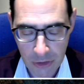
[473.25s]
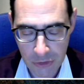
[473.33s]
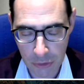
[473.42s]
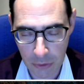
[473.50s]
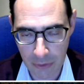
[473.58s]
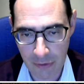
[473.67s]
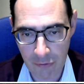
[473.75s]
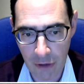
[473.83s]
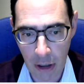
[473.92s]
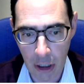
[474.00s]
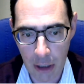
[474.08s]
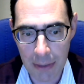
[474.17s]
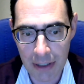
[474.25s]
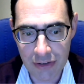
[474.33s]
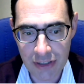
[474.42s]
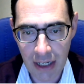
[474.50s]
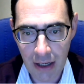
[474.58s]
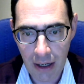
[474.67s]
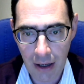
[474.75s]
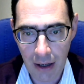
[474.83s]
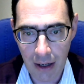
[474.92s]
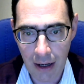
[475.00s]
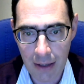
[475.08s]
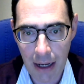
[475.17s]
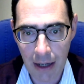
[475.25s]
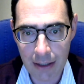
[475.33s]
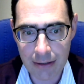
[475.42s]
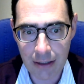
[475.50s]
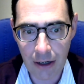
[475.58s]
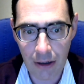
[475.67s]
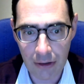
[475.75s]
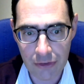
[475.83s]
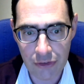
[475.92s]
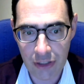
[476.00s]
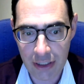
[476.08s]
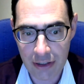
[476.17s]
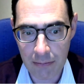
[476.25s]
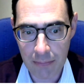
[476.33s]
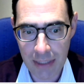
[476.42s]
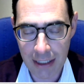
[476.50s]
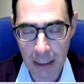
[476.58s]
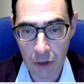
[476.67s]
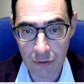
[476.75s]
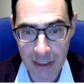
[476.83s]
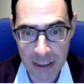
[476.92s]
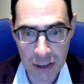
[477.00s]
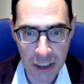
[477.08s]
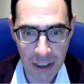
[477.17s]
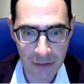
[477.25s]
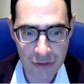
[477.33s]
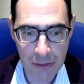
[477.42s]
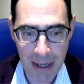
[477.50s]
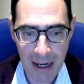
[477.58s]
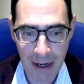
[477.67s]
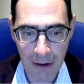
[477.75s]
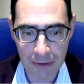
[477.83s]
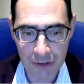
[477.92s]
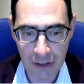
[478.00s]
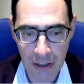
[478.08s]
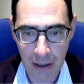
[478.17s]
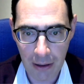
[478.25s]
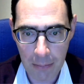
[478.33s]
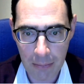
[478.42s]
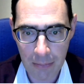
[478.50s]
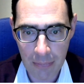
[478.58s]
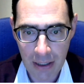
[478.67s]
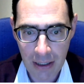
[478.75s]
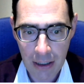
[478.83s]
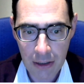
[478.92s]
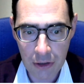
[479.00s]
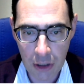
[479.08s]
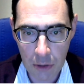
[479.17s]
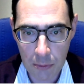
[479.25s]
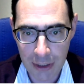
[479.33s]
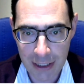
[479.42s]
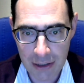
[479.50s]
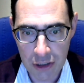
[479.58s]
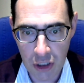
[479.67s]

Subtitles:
sort of environment. I can't see them being overly chuffed about, you know, bringing the